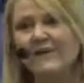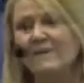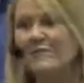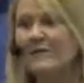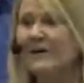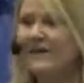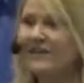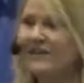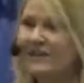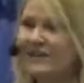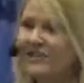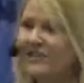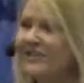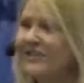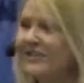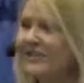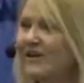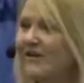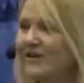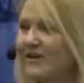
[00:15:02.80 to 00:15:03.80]
but
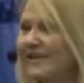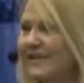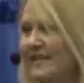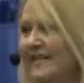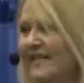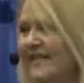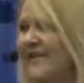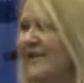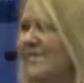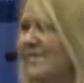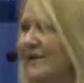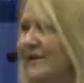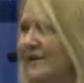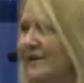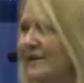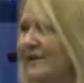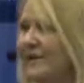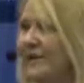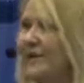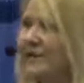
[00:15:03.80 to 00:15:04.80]
she's always thinking about
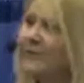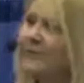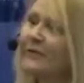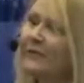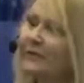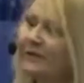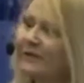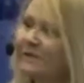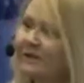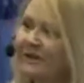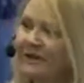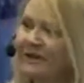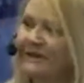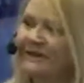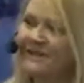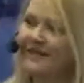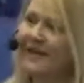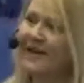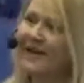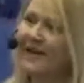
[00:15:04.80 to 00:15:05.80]
other people and
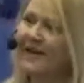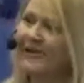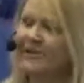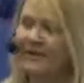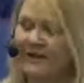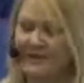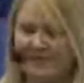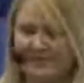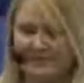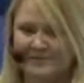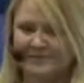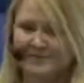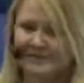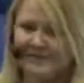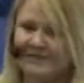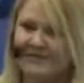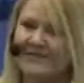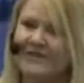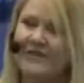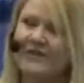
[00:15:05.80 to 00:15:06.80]
wanting to help.
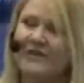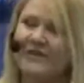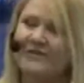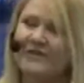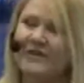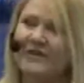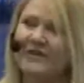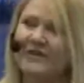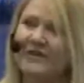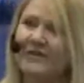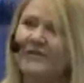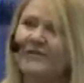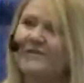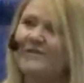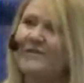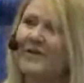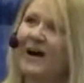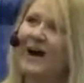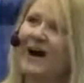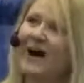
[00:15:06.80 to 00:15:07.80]
So, you
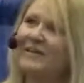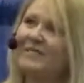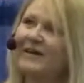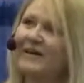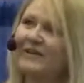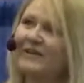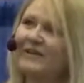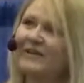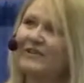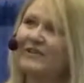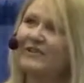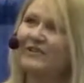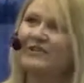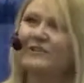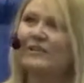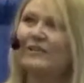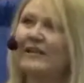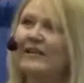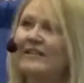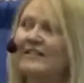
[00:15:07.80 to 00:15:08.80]
know, I bet you're
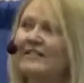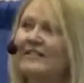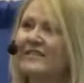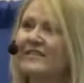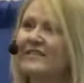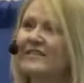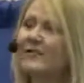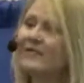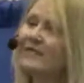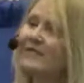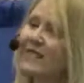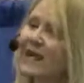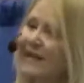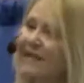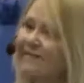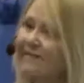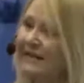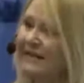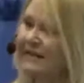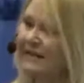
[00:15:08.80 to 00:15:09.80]
just wanting to use
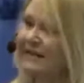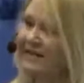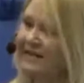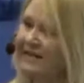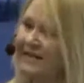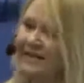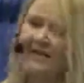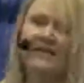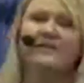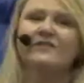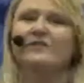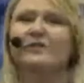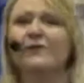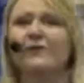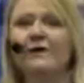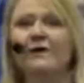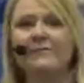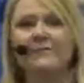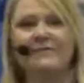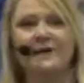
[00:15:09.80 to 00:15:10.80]
that money to
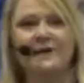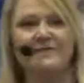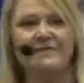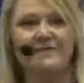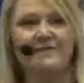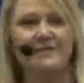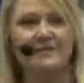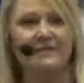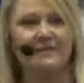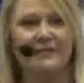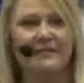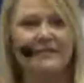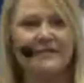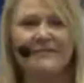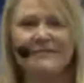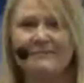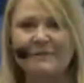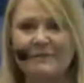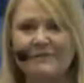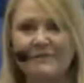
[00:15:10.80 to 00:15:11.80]
go out and buy something really
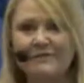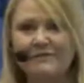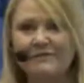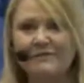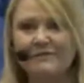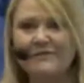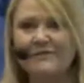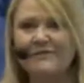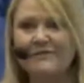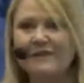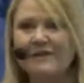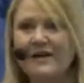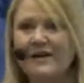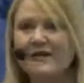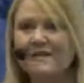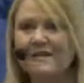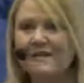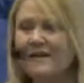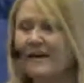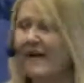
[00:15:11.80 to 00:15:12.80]
special for
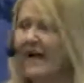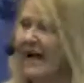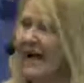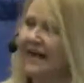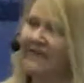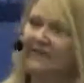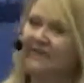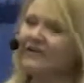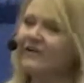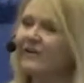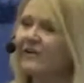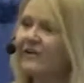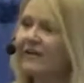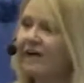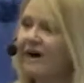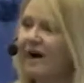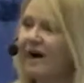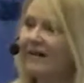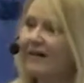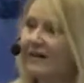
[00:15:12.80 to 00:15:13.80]
yourself, and then
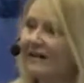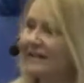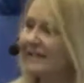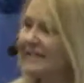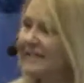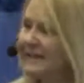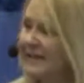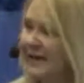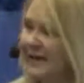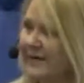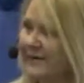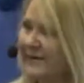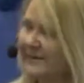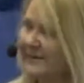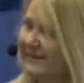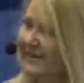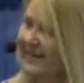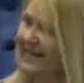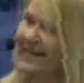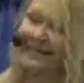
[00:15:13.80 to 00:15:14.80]
you'll call Auntie up
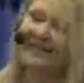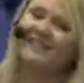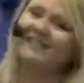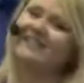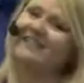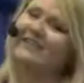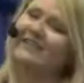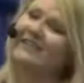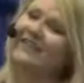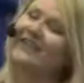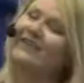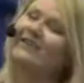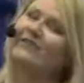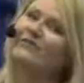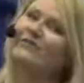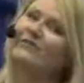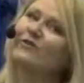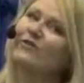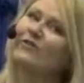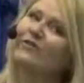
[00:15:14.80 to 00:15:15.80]
and say, Auntie, thank
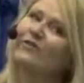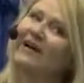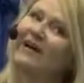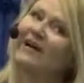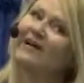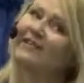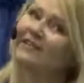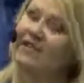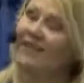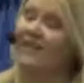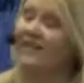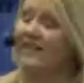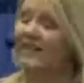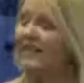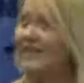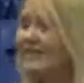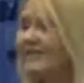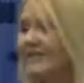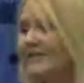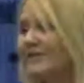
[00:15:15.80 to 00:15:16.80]
you so much.
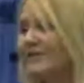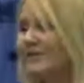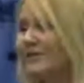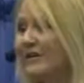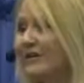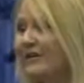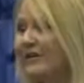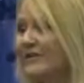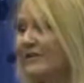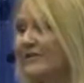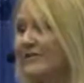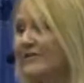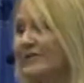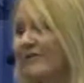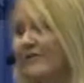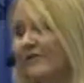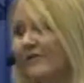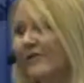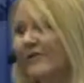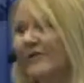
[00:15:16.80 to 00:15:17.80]
This is what I used
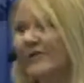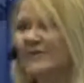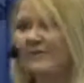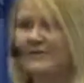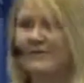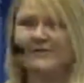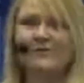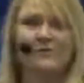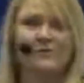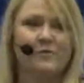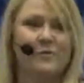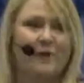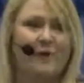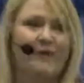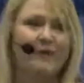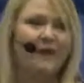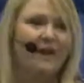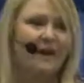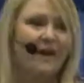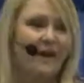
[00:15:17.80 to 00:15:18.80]
it for. There was a
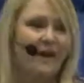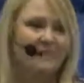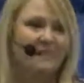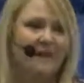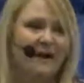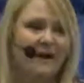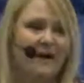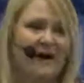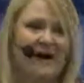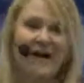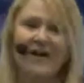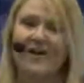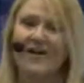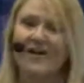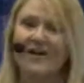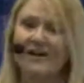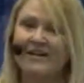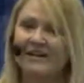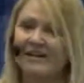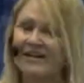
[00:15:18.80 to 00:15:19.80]
sweater I had my eye
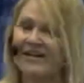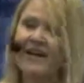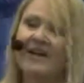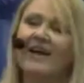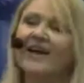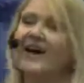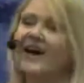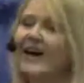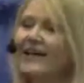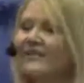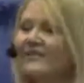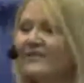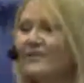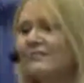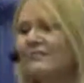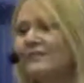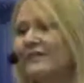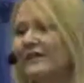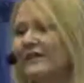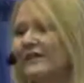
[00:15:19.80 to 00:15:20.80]
on, and I
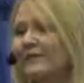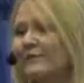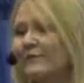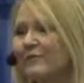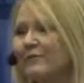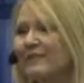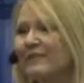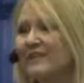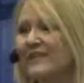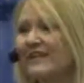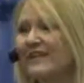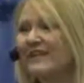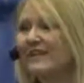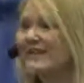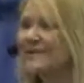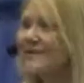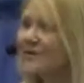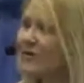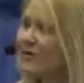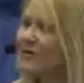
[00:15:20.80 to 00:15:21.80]
just really appreciate
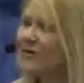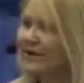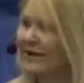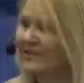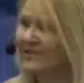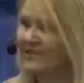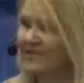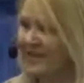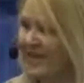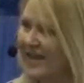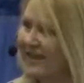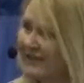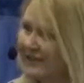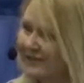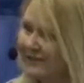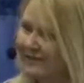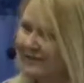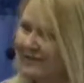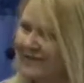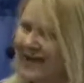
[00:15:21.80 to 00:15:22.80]
it so much. Thank
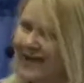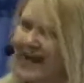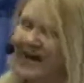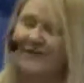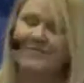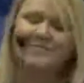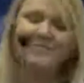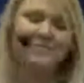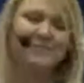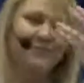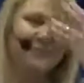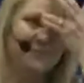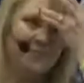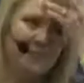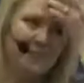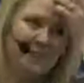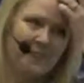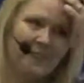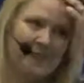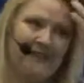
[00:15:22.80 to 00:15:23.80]
you for that.
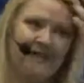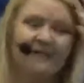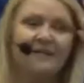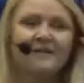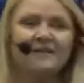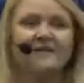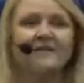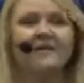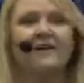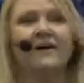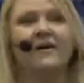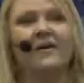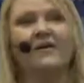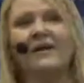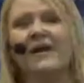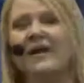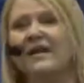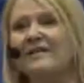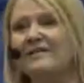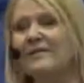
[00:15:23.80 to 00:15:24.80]

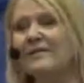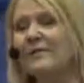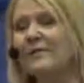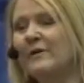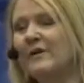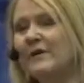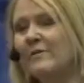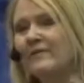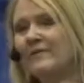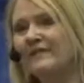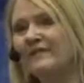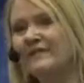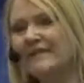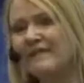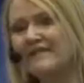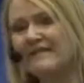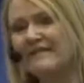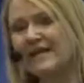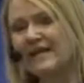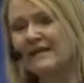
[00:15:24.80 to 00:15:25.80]
Okay, so we're going to move into
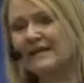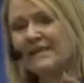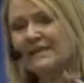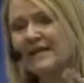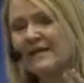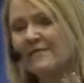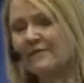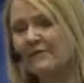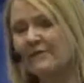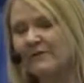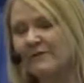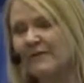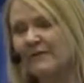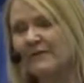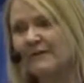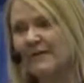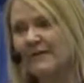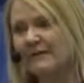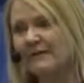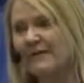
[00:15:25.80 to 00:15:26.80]
the next segment with the
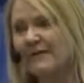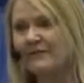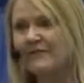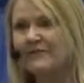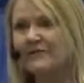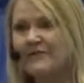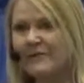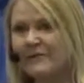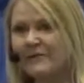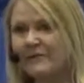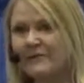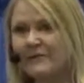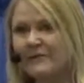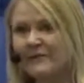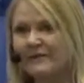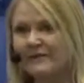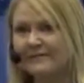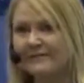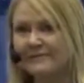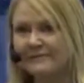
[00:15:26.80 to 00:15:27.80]
same $100
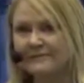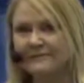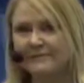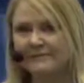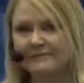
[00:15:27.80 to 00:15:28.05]
bill.